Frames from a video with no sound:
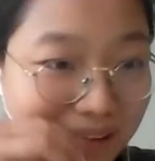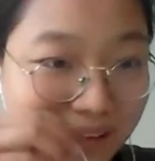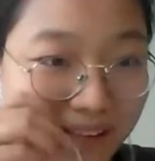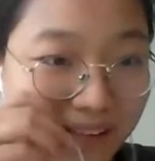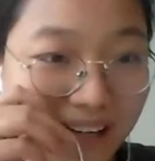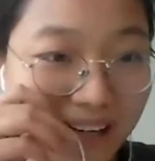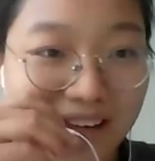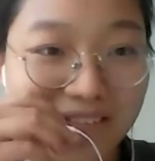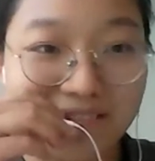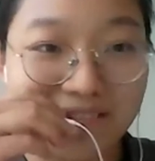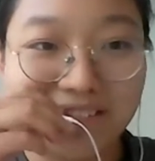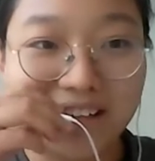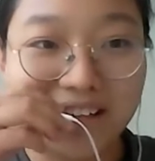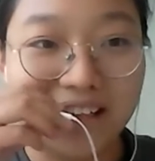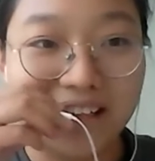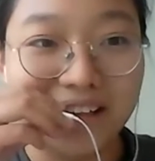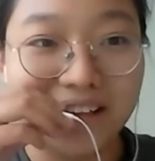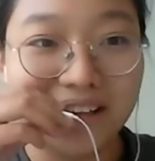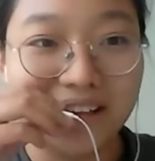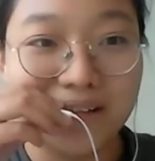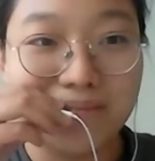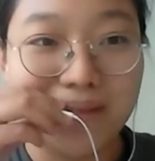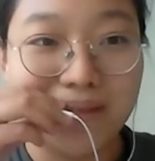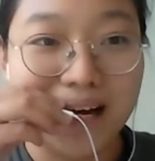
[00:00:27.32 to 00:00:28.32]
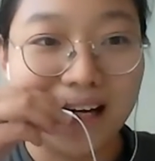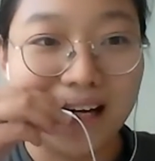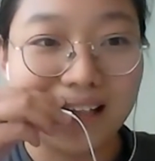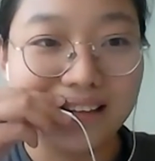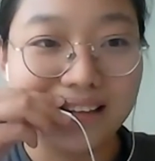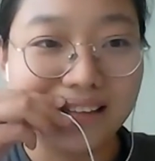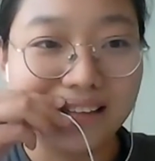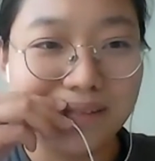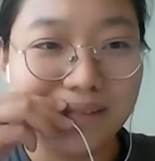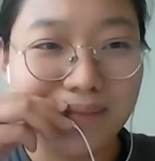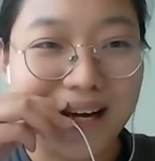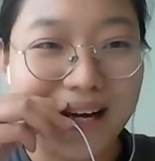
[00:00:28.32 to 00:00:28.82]
don't have very good math.
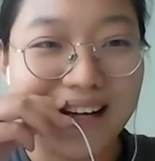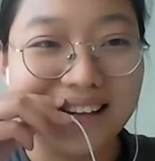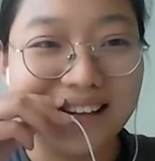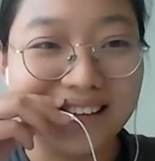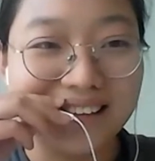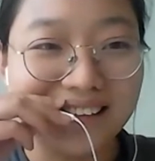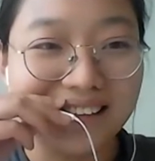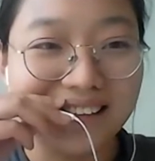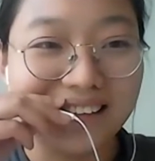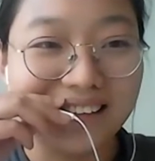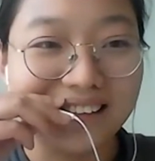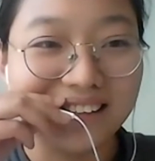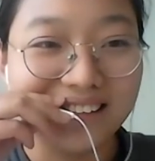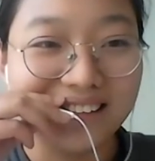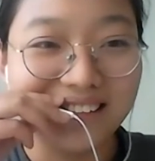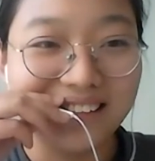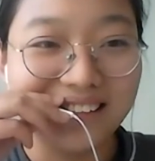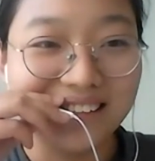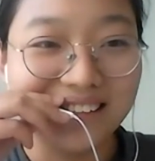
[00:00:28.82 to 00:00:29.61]
Is it better or